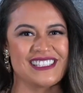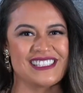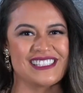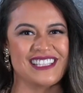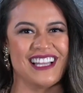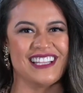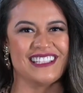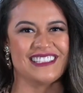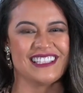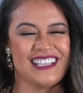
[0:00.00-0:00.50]
It's
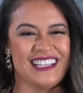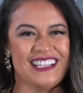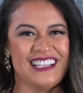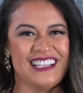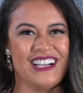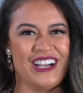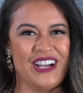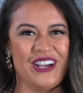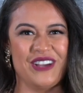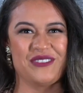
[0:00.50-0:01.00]
not
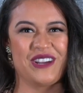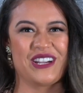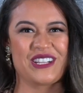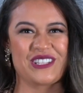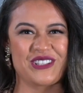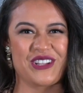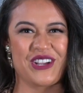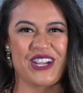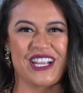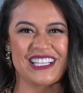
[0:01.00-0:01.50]
a
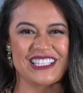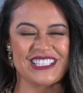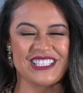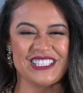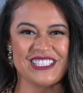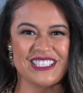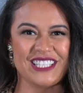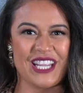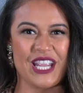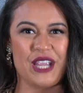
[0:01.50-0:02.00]
regular
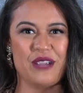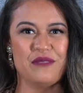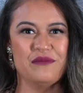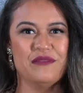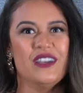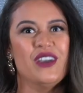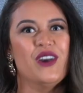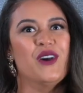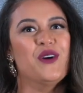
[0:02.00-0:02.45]
English name.